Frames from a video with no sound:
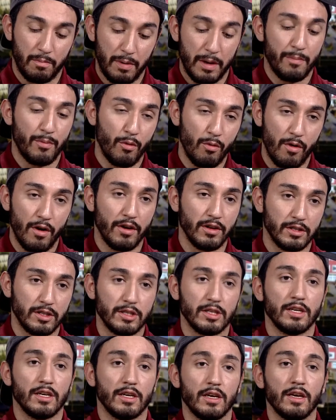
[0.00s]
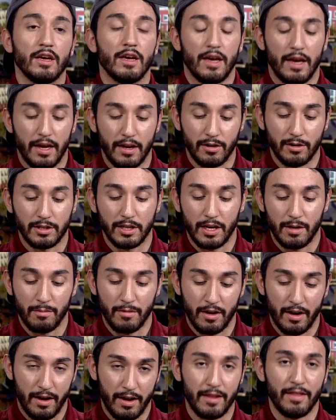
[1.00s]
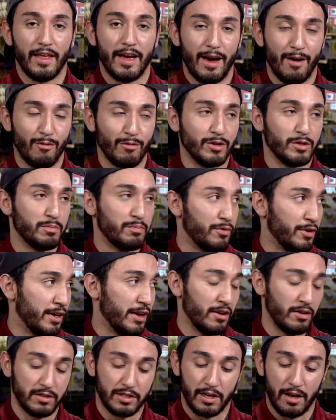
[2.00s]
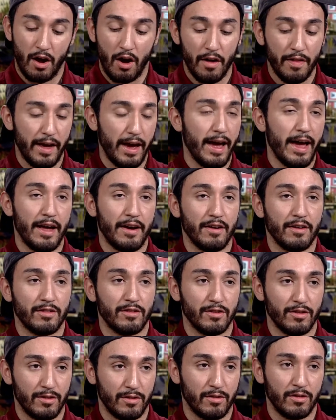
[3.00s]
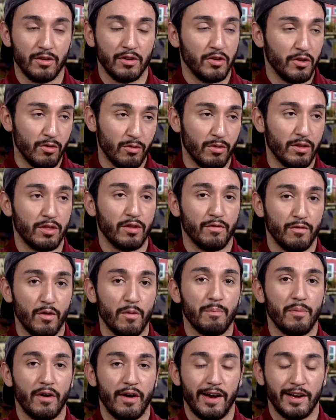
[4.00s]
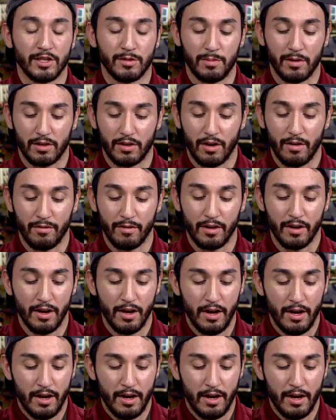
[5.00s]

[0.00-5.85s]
People want to see entertainment, and that was pretty entertaining. All that had nothing to do with the football aspect of it.